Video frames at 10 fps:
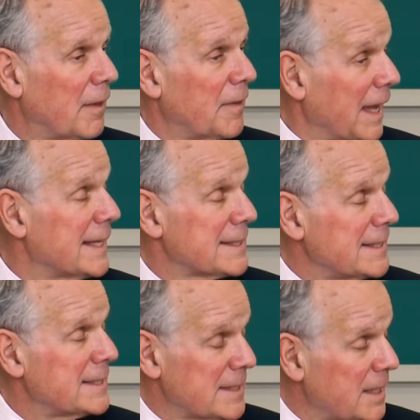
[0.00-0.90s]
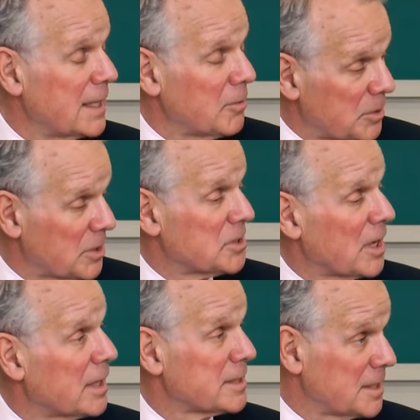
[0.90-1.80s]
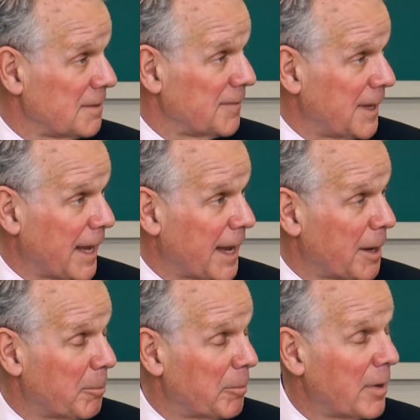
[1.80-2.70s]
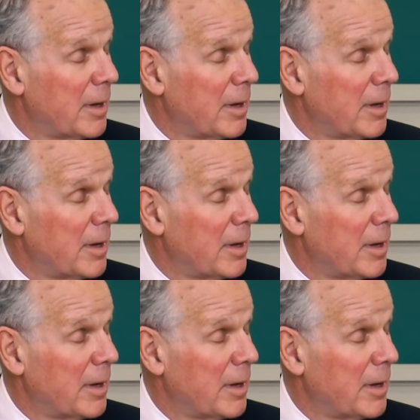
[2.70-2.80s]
the SEC, which is our CBM,